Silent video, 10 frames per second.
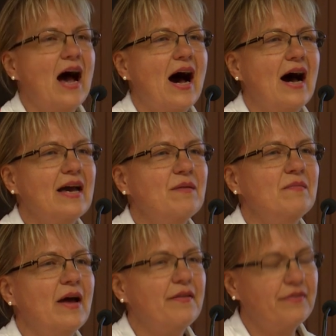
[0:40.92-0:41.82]

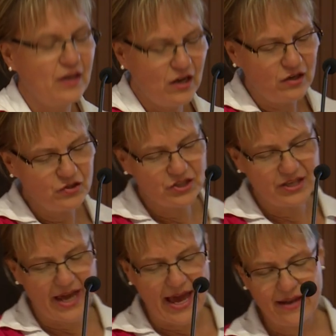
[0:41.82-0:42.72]
I'm a
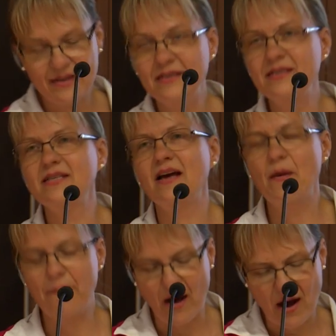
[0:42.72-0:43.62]
theologian and
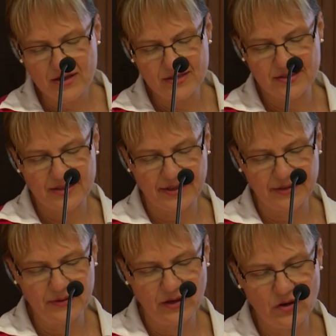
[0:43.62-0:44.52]
a
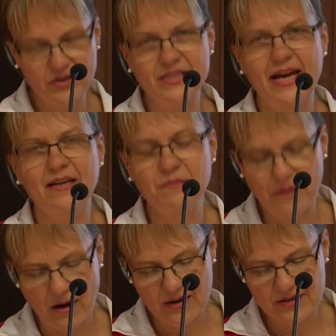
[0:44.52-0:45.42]
pastor, ordained
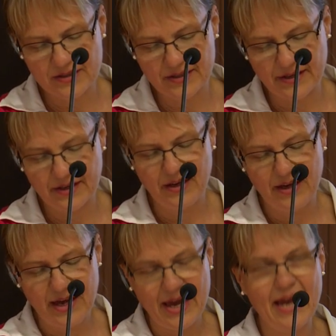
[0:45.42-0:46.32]
pastor,
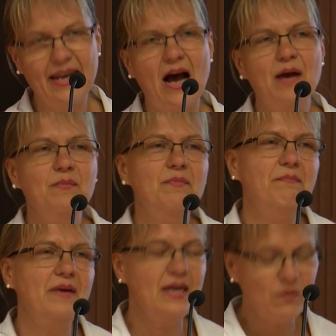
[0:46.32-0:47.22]
and I
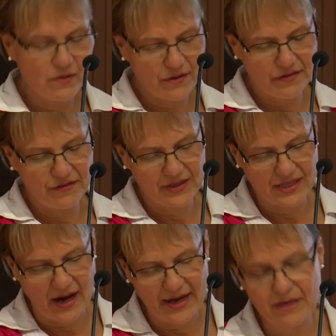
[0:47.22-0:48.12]
be with
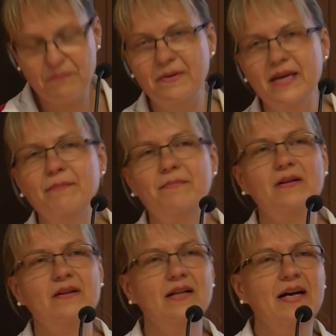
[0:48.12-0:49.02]
dying
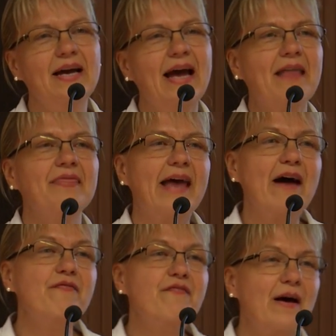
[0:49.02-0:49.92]
people and
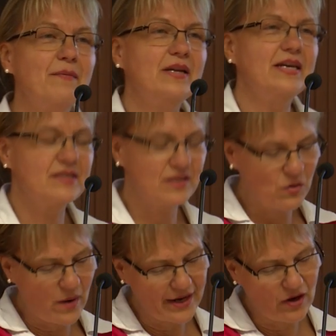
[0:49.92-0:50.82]
their families
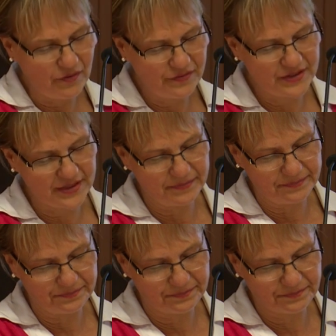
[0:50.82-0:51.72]
quite often.